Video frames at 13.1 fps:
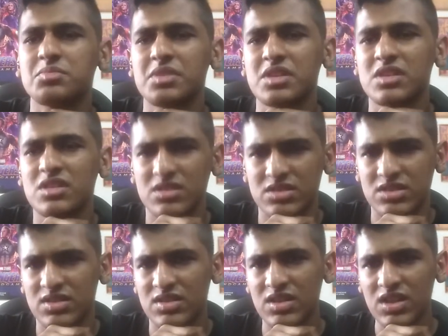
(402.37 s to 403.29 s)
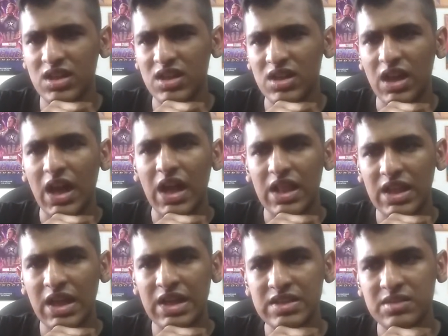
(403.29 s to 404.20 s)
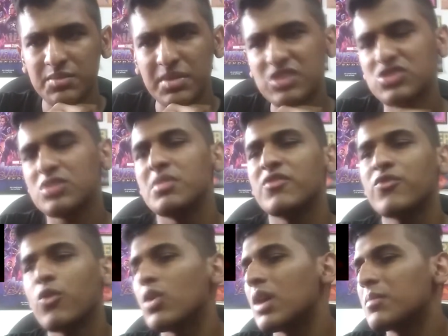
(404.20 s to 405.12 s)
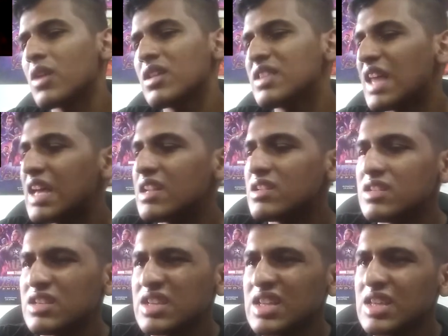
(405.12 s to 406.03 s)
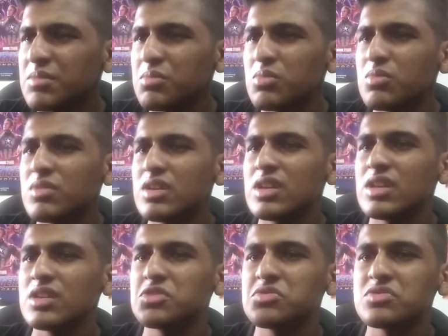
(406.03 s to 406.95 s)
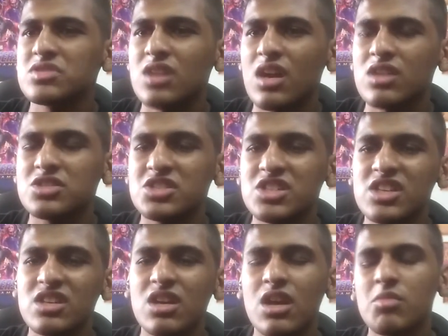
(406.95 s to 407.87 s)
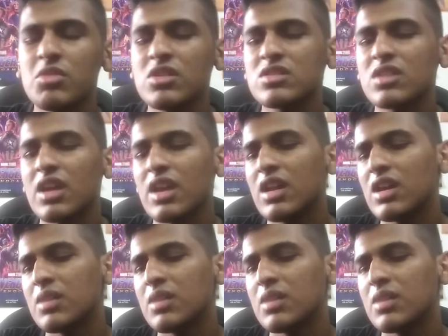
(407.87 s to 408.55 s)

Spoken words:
Because like I mentioned before, I'm not that deep into Shang-Chi comics, and